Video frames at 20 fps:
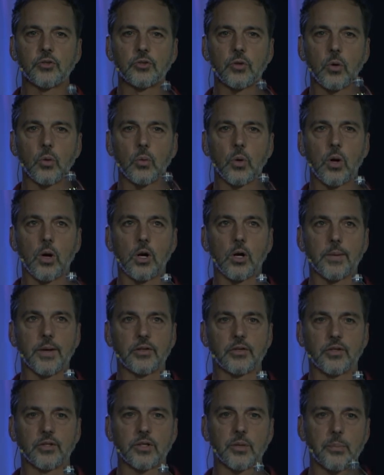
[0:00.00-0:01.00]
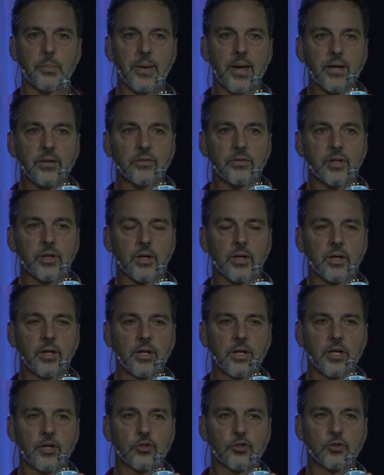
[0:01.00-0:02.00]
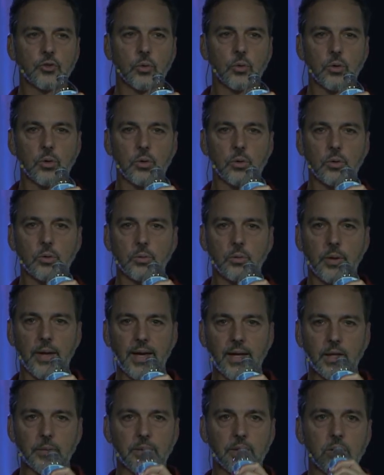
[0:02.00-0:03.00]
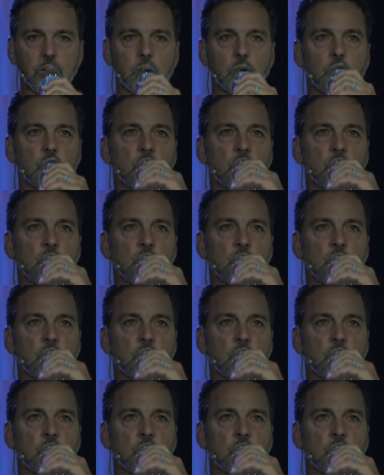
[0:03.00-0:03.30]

so wrong about such a basic historical element?